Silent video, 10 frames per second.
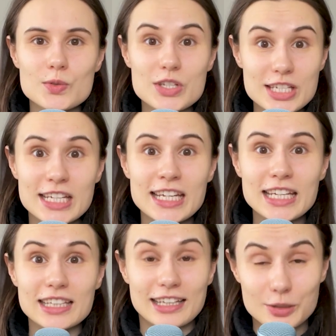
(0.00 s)

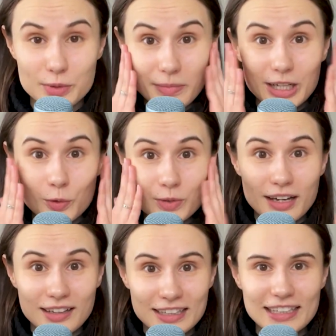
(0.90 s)
see, like with my own
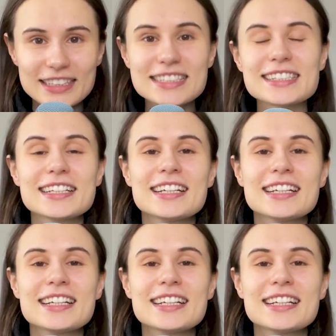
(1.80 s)
eyes,